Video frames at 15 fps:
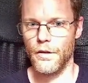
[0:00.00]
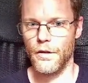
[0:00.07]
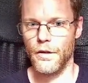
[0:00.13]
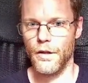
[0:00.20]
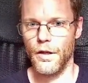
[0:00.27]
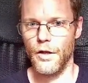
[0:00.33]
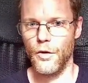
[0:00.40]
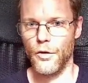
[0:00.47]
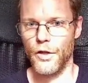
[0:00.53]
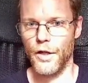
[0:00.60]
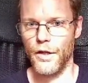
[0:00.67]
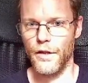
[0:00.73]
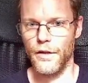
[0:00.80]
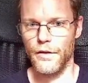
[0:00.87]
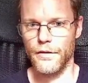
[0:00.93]

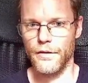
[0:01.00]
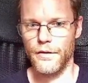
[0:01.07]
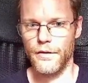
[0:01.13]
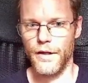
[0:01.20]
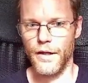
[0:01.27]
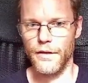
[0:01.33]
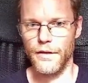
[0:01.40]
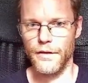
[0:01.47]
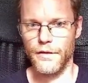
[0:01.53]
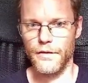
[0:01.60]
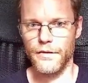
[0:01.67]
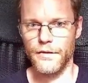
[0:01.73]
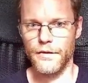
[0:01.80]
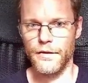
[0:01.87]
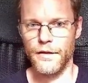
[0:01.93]
Okay, then
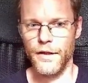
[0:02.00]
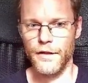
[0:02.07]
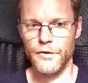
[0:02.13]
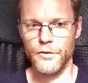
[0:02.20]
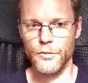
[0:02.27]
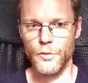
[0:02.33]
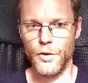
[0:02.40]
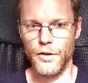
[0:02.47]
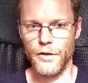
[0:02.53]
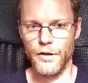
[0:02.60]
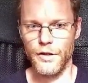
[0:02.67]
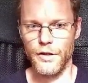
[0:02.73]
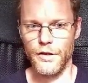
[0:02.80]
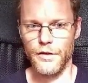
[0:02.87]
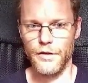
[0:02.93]
the next one
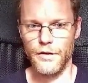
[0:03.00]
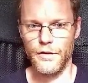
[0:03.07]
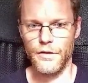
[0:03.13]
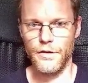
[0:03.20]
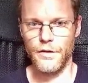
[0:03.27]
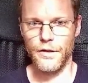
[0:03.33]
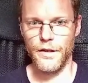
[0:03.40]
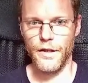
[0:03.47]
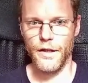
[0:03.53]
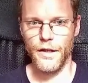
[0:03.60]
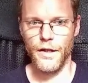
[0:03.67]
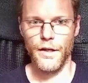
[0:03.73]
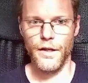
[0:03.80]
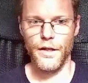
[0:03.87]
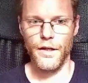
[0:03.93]
here
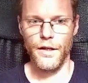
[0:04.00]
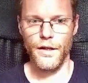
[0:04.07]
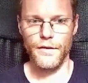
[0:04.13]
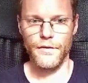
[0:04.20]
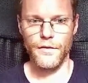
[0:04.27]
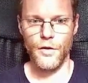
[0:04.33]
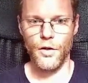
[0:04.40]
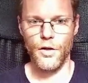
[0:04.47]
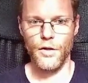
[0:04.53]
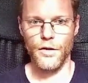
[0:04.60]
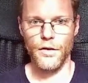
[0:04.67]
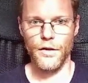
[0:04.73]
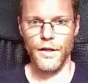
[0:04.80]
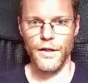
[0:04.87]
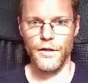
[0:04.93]
is called
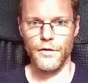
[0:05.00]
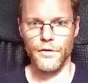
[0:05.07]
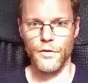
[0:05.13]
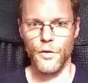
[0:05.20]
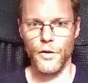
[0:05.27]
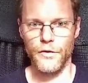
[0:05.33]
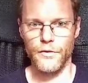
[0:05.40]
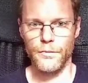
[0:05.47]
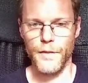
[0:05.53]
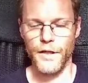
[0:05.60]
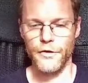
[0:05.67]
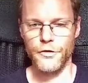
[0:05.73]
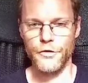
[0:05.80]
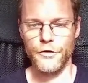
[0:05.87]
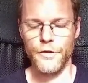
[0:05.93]
layered noise
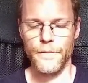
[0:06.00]
mesh.